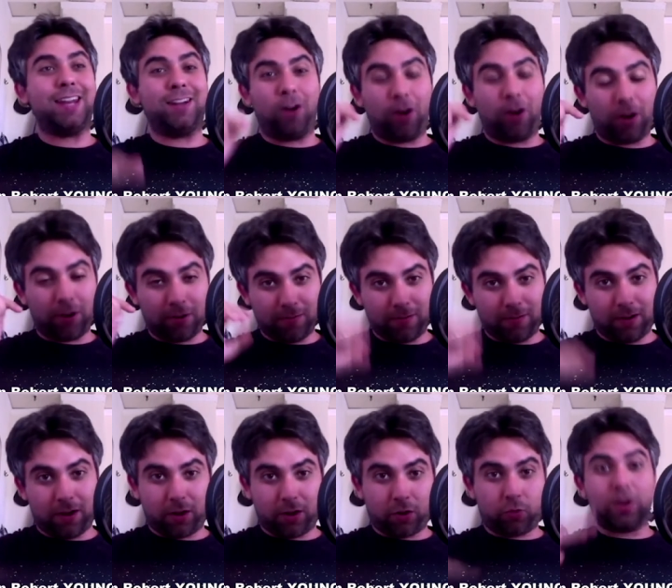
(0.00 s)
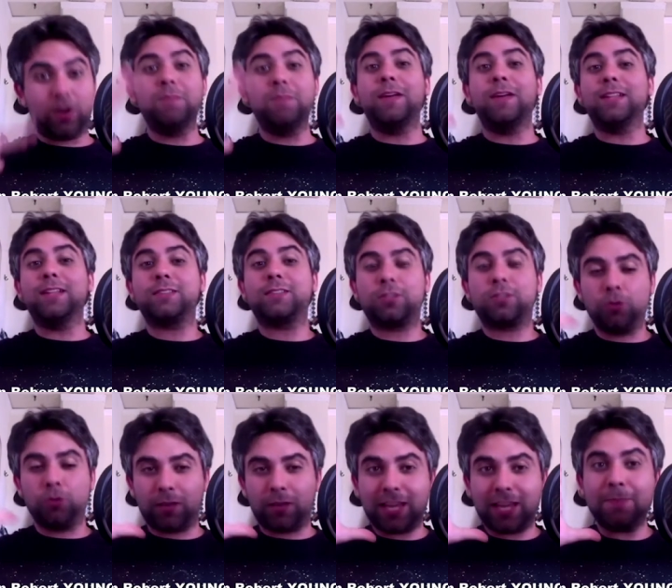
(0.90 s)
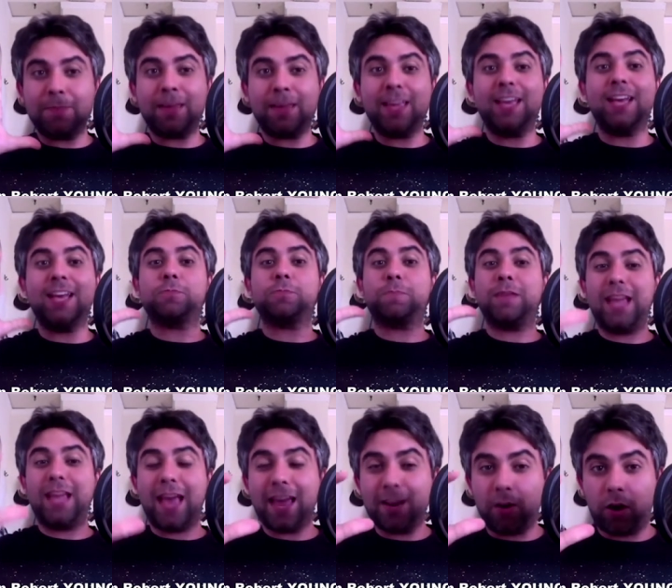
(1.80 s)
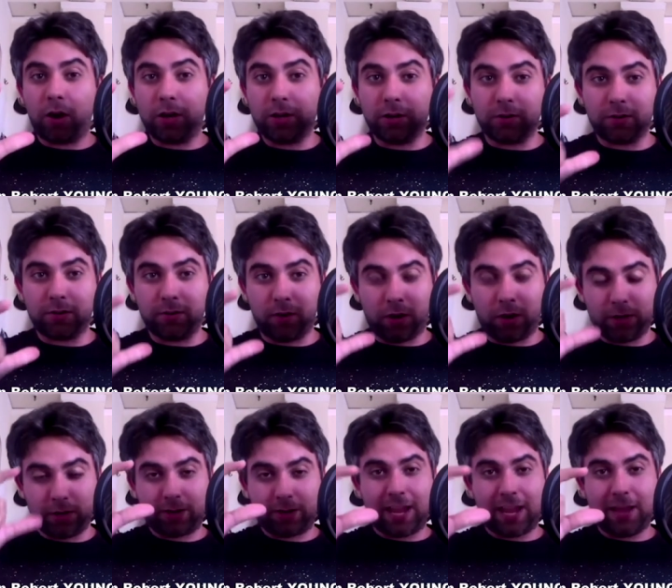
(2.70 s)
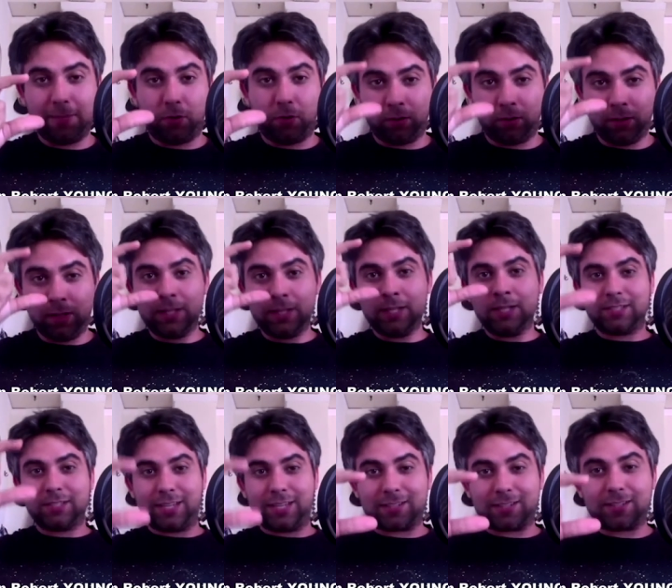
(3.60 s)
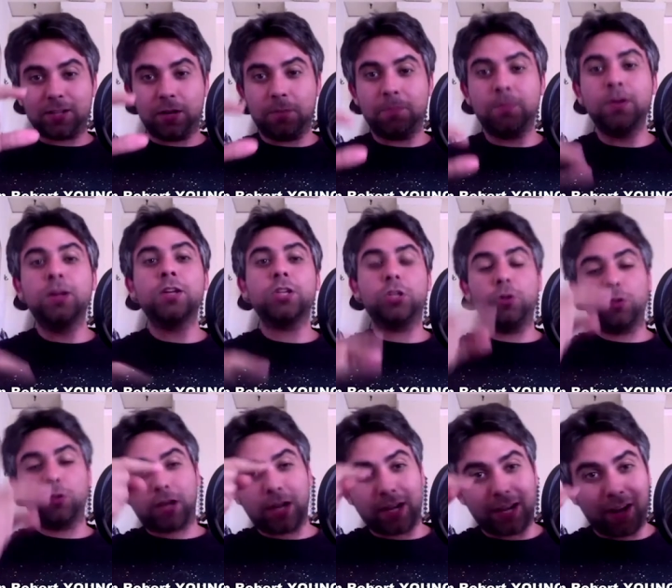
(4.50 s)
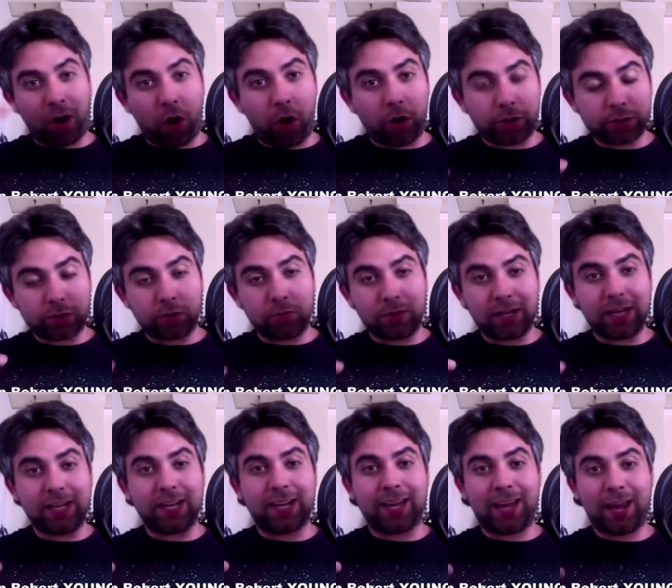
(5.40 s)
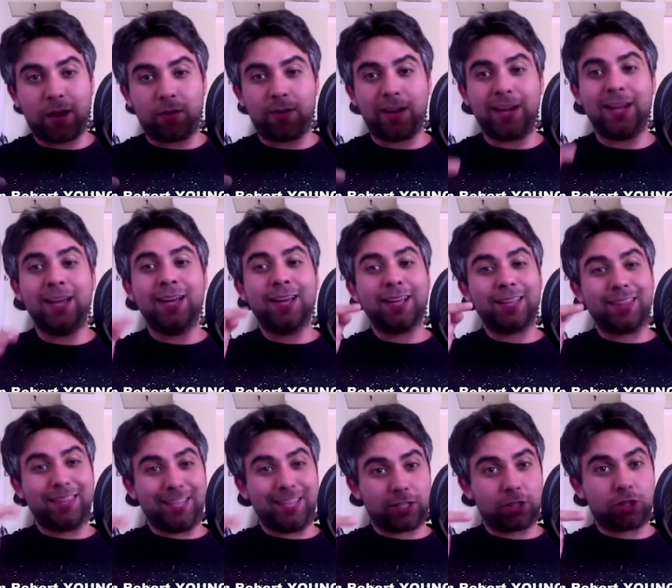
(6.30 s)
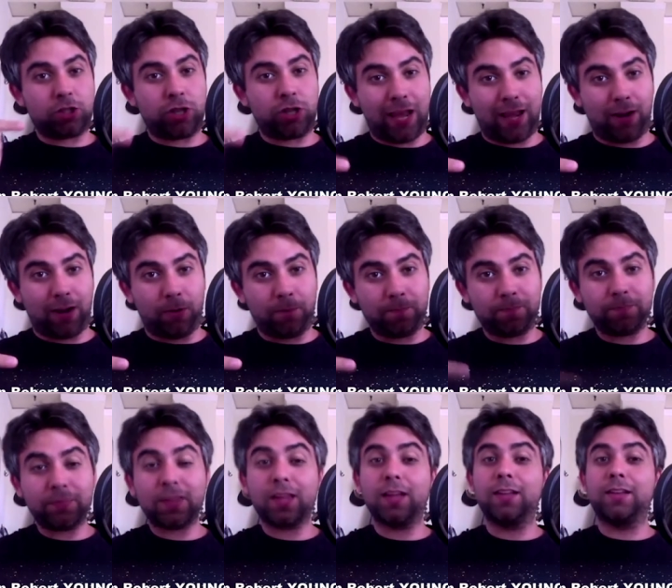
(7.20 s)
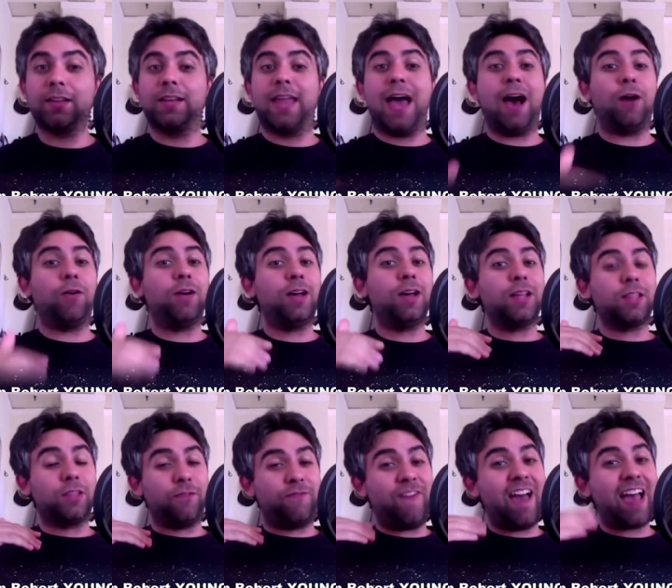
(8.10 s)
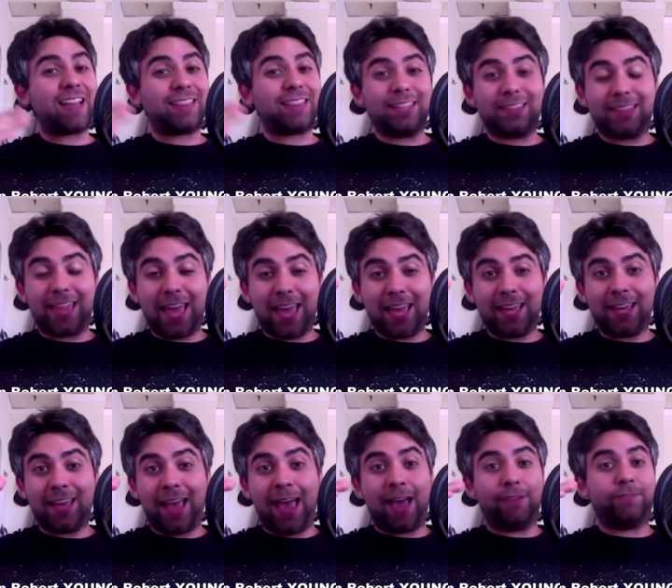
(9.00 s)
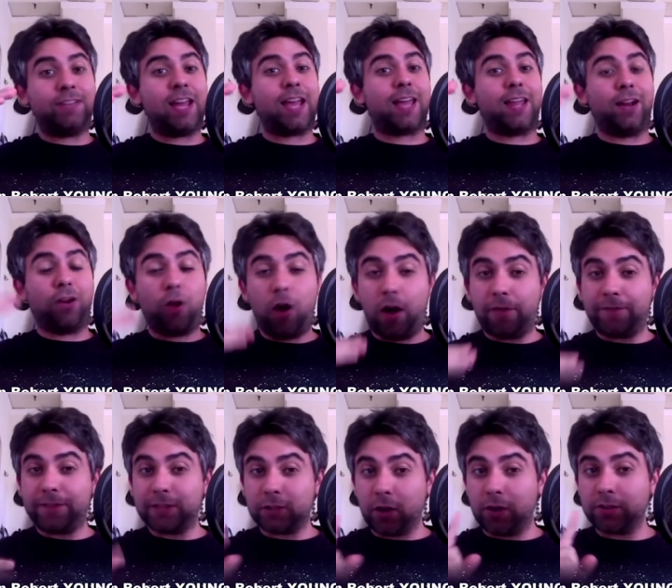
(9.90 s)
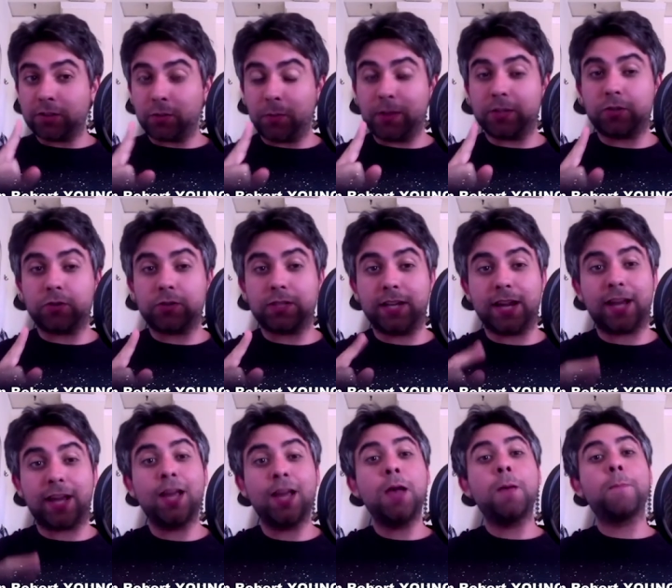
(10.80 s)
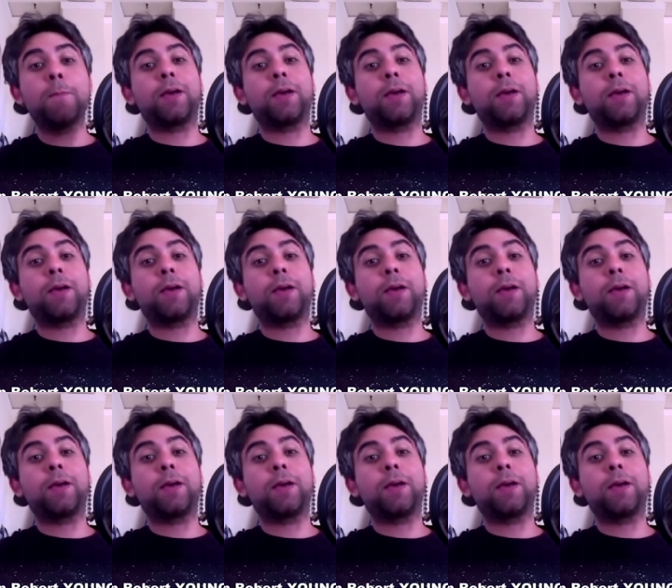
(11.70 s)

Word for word: and in our, our agreement to keep ESPN on your on your cable system, you're going to also need to carry this channel. Now, the fact that they have taken it off is also interesting